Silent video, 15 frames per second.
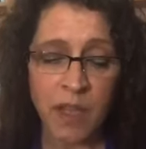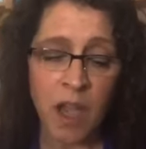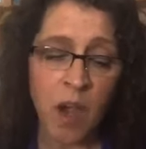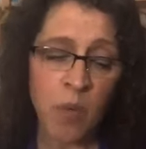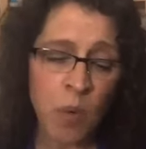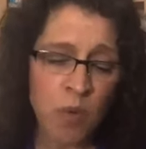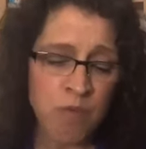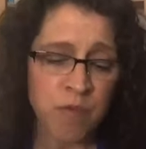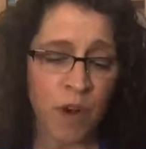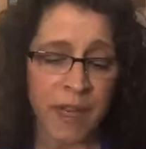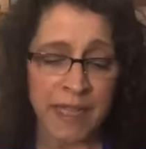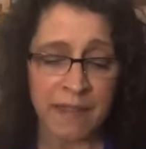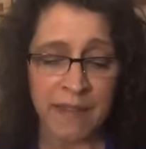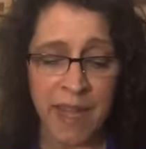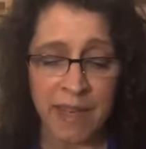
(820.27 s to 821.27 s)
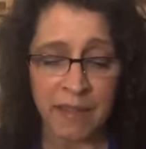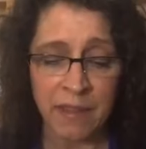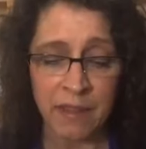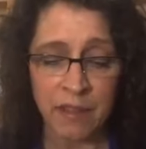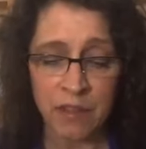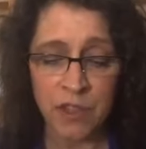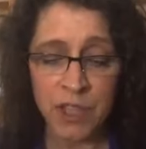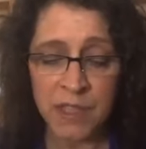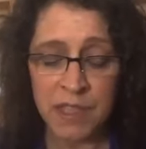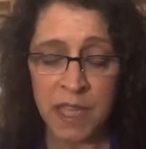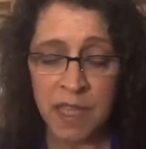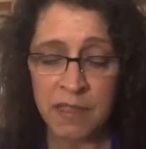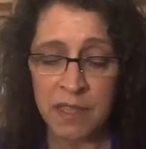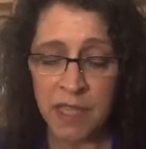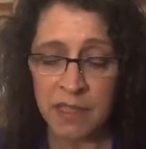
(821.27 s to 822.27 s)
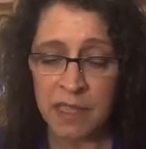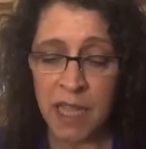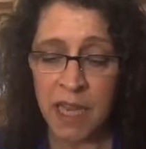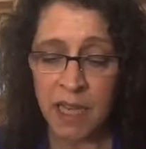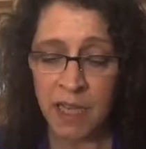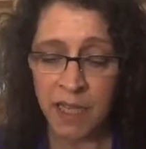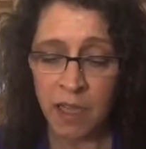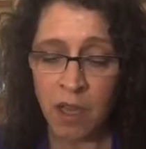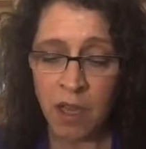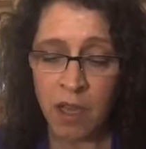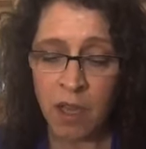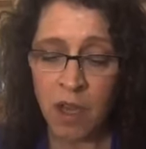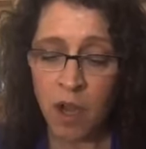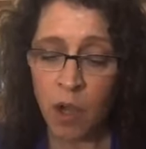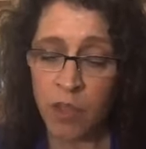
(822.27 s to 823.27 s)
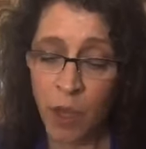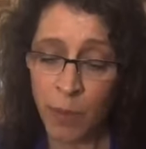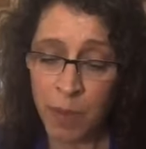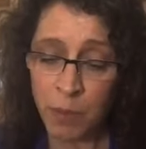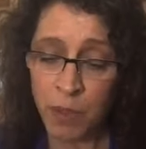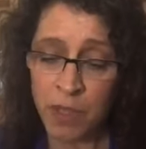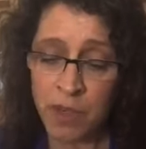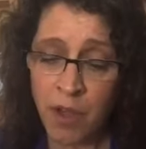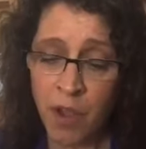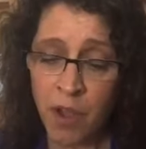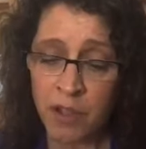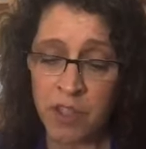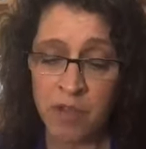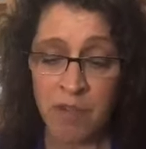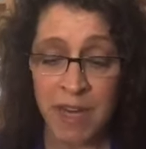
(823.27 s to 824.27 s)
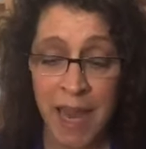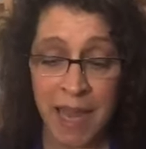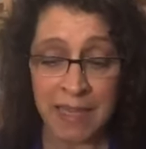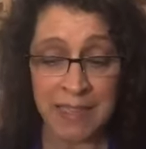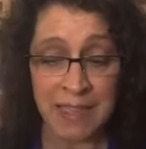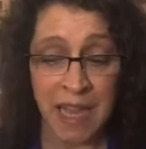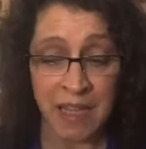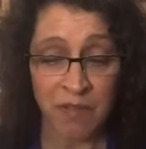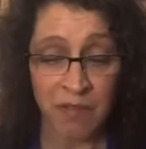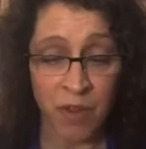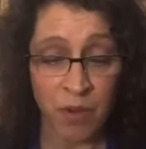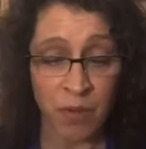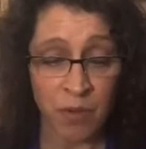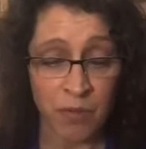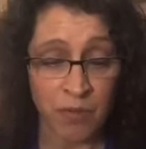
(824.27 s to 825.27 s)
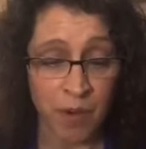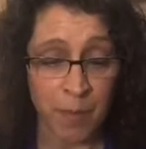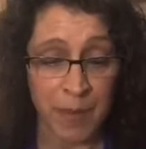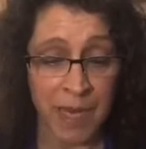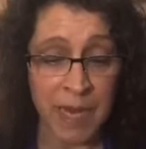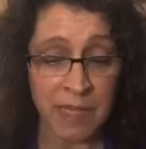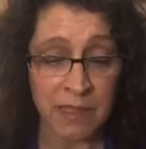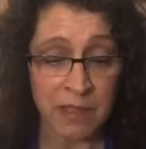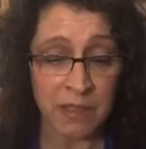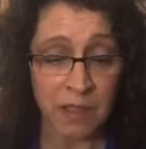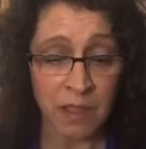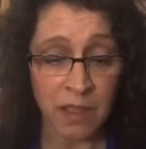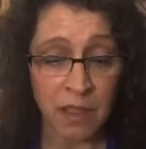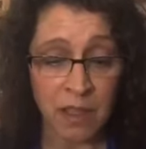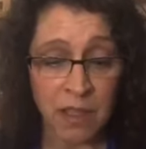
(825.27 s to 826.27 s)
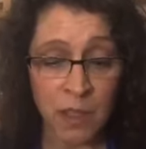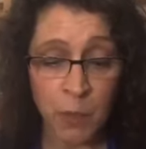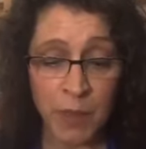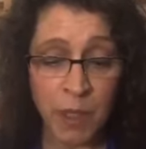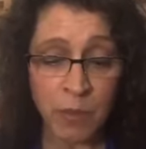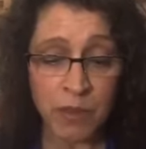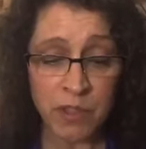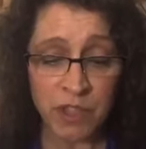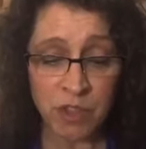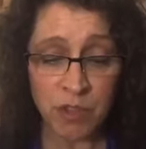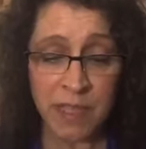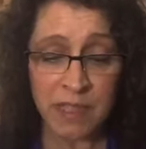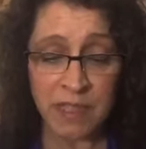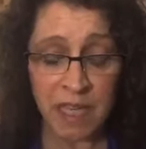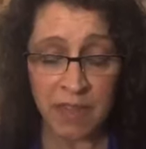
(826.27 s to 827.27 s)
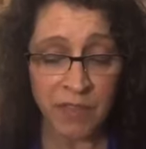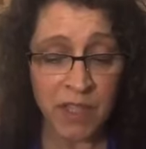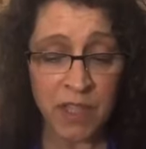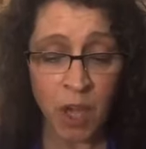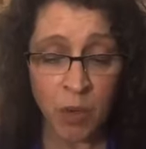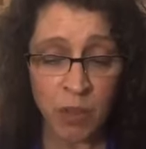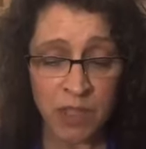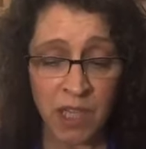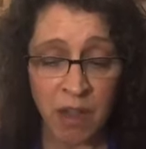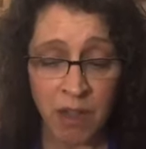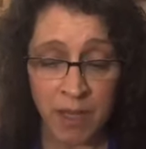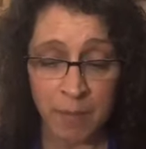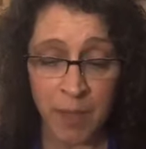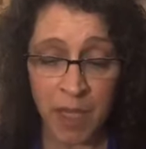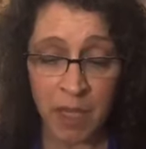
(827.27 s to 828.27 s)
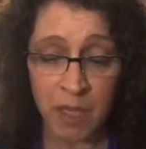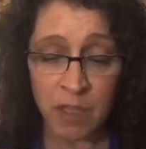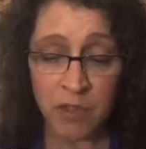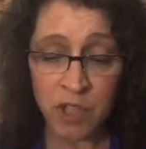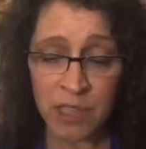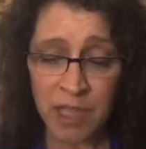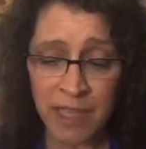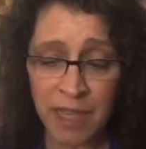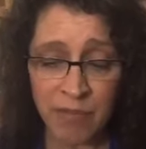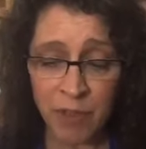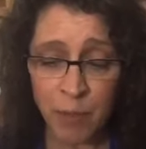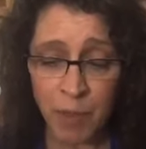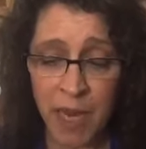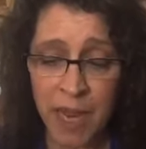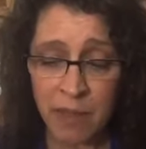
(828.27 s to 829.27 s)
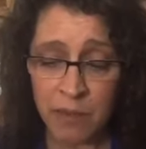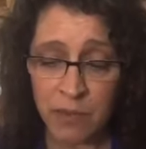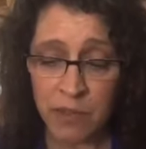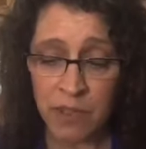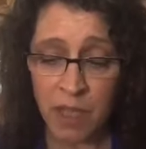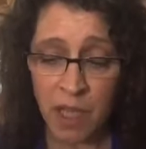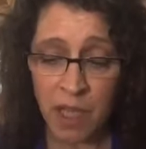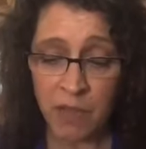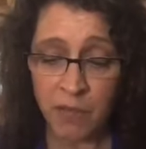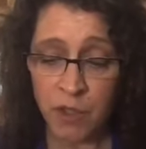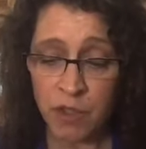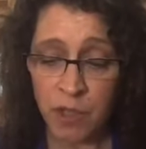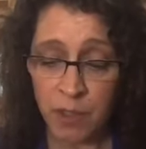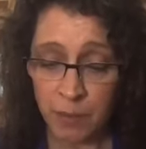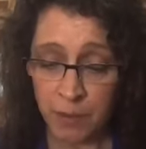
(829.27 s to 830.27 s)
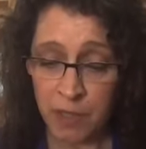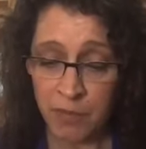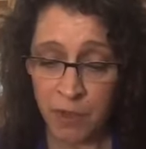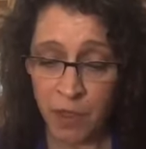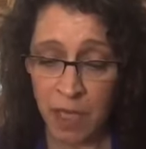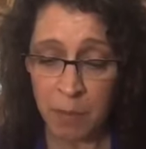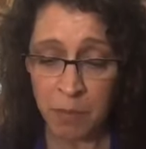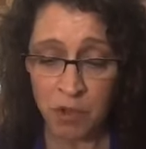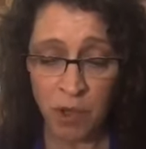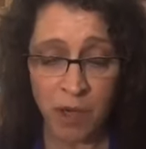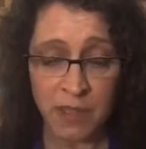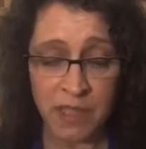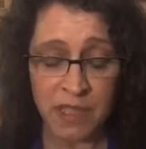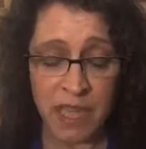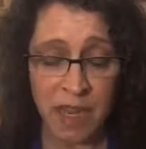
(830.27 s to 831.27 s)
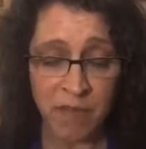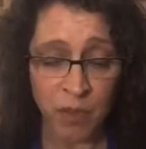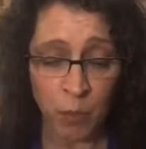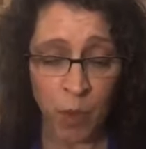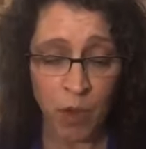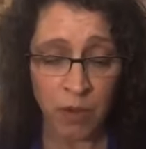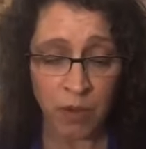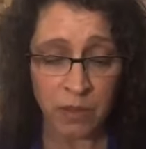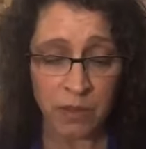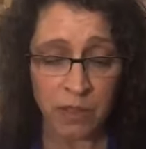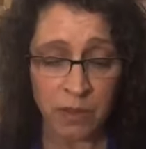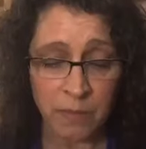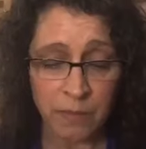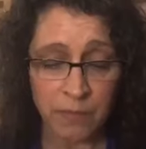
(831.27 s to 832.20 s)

Oh, all right then, she says, exhaling. Although it wouldn't hurt to relaxez-vous for a minute. You'll be on stress leave in no time, just like everyone else, if you keep trying to save the world.